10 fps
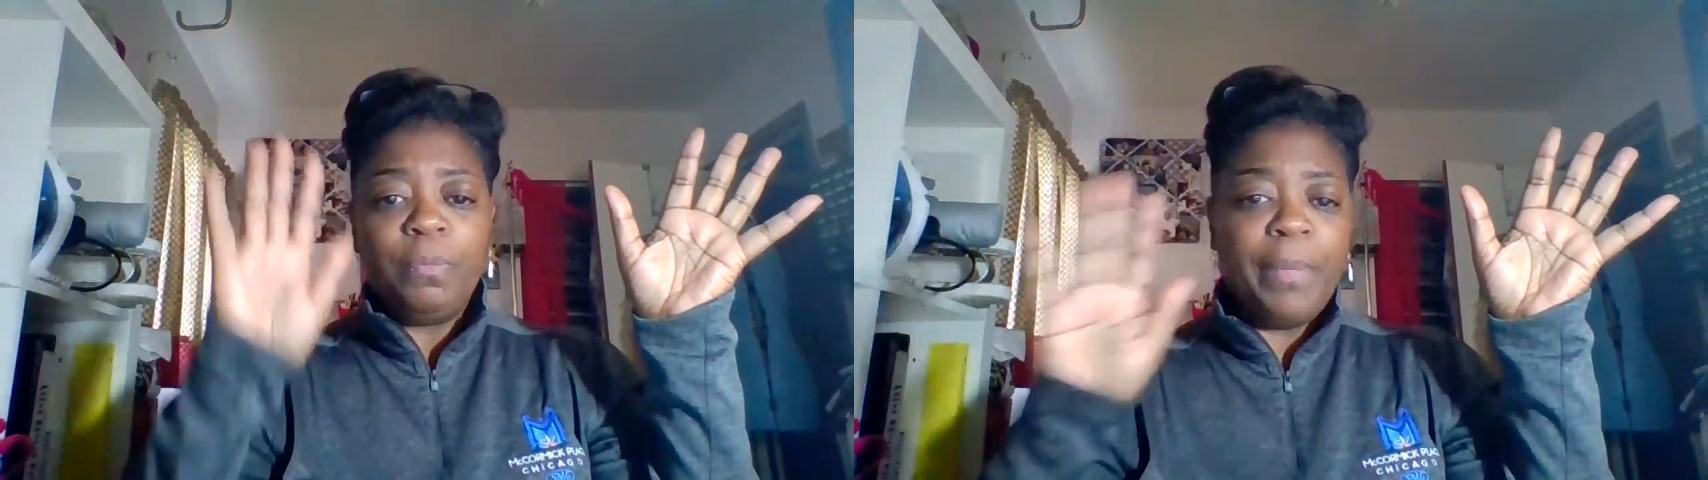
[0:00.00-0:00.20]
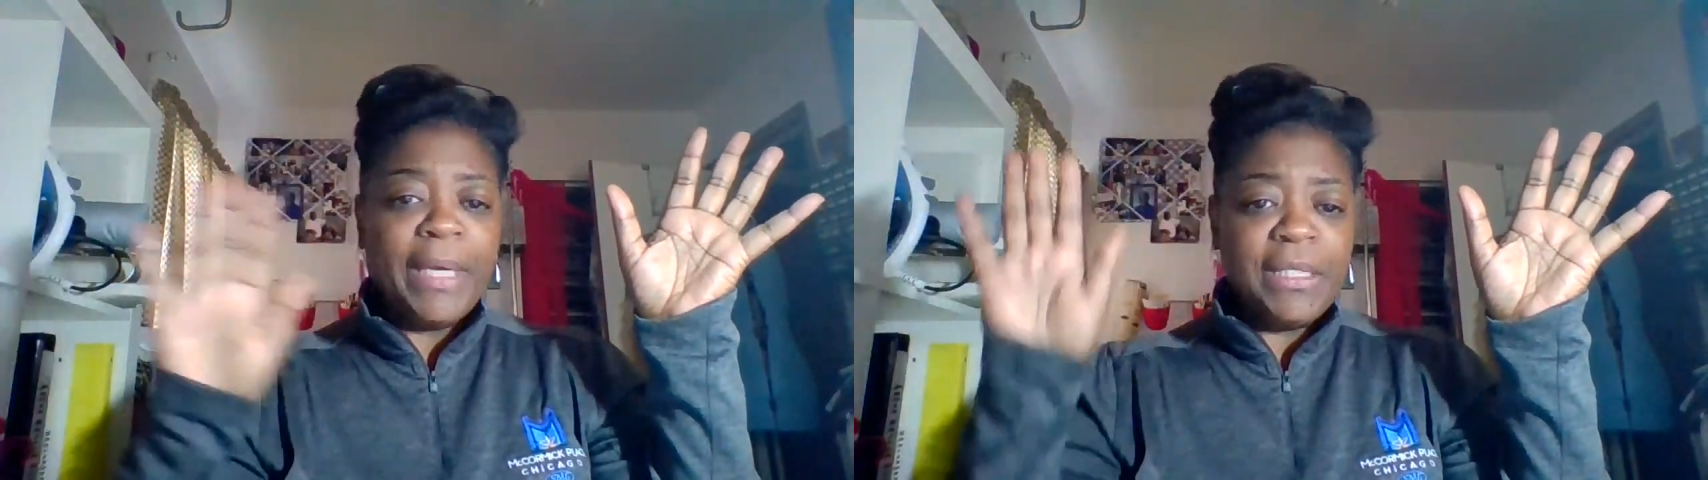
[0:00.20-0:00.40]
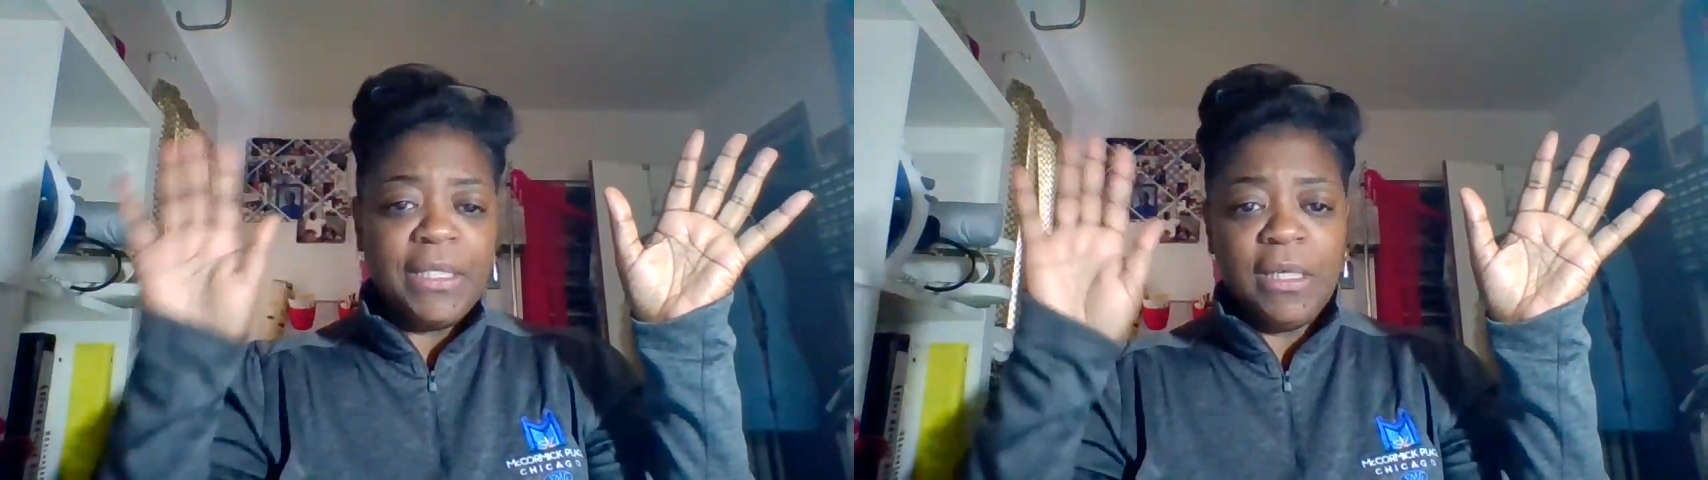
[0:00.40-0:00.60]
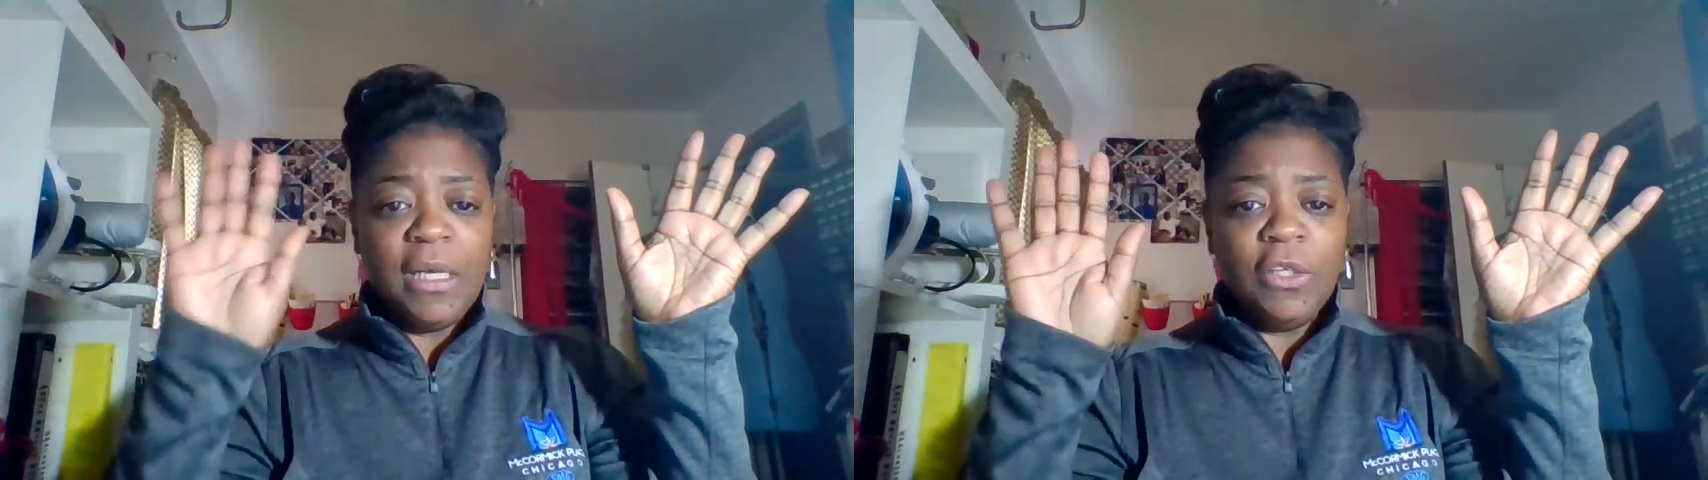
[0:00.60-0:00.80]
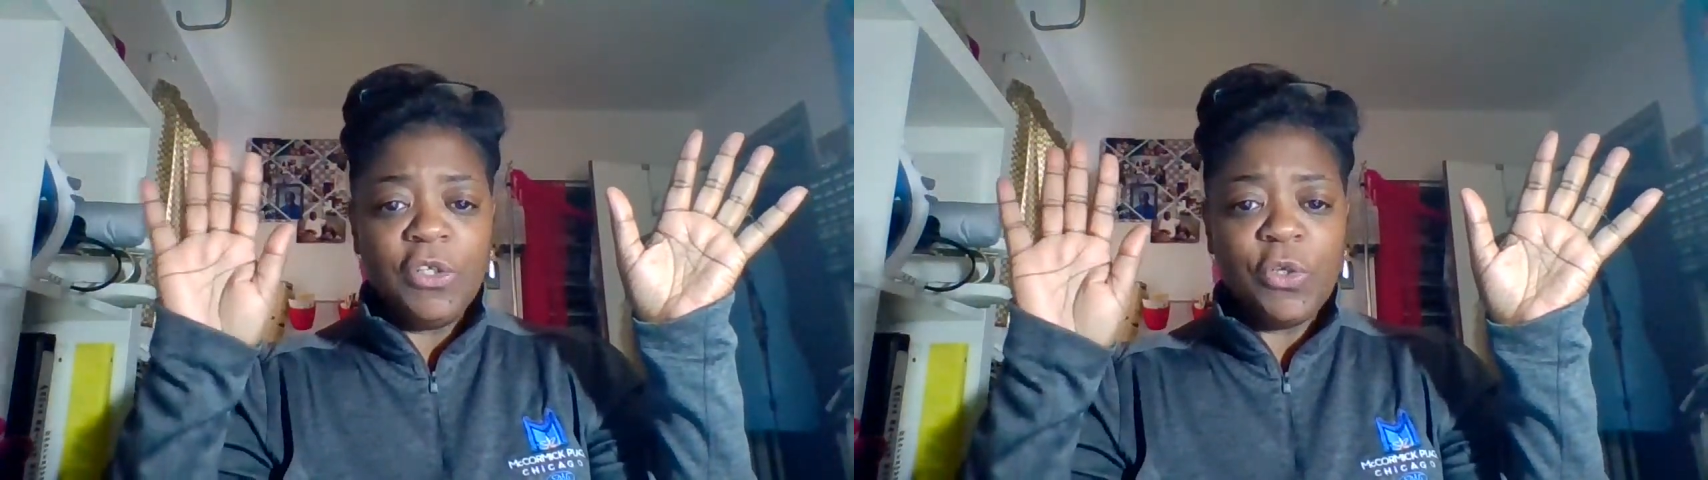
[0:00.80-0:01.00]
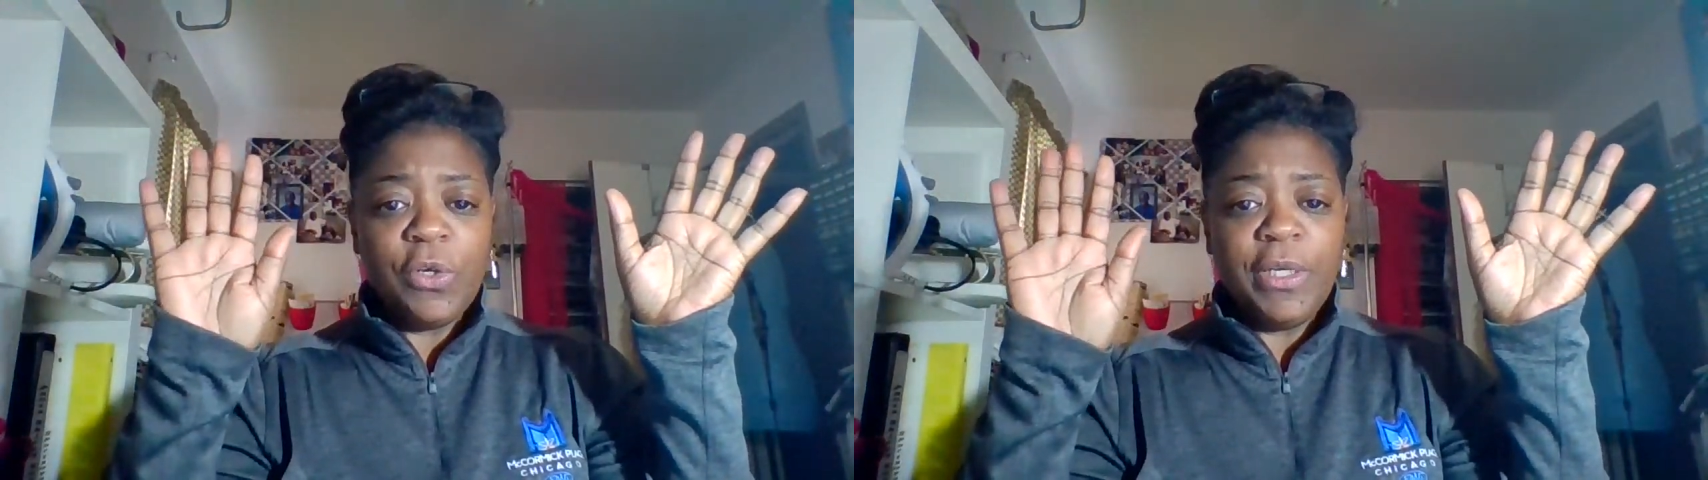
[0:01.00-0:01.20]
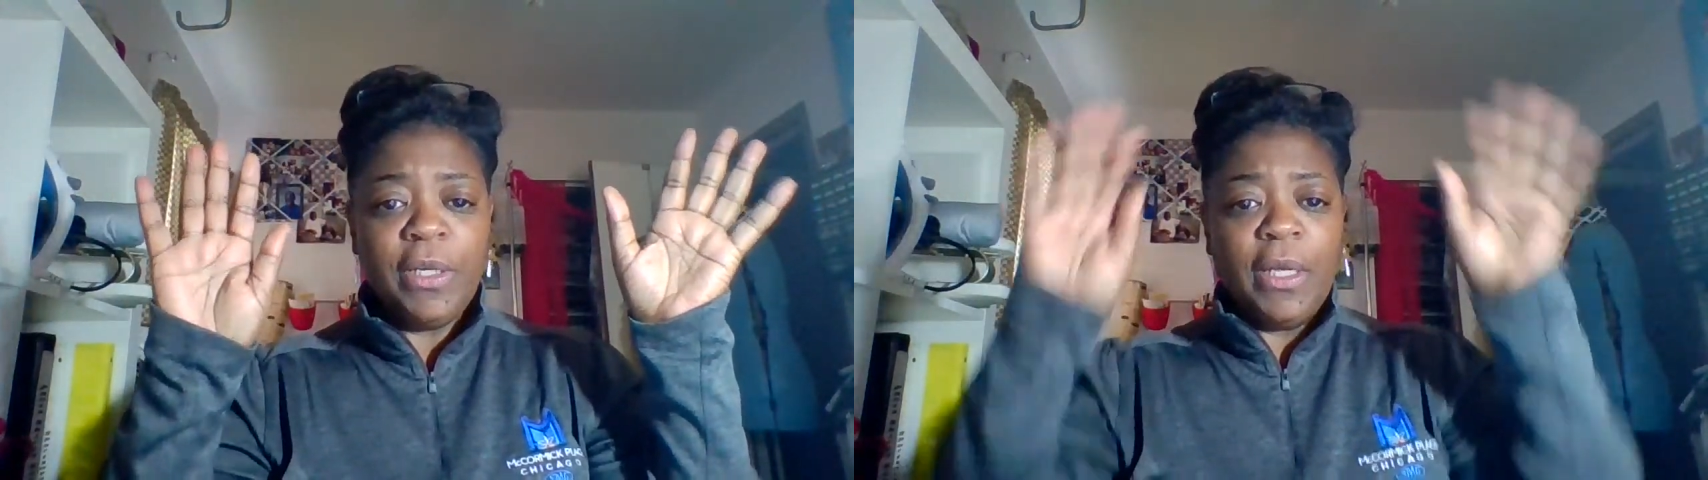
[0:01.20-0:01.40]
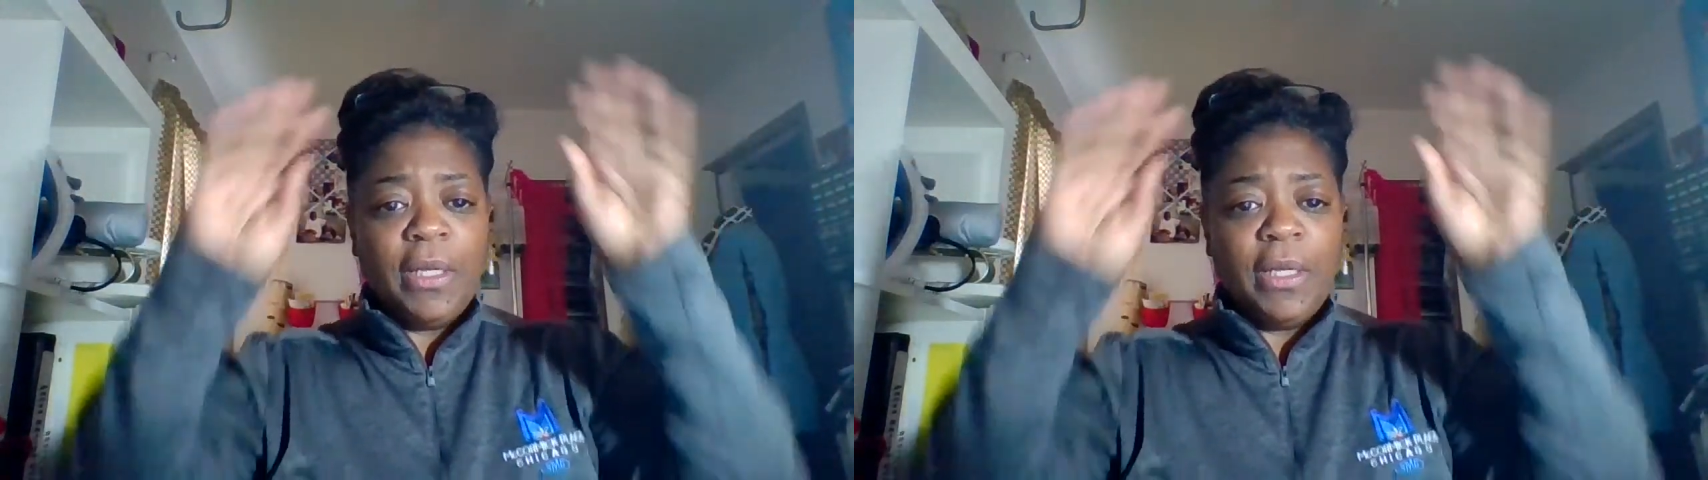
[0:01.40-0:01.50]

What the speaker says: basic colors on it,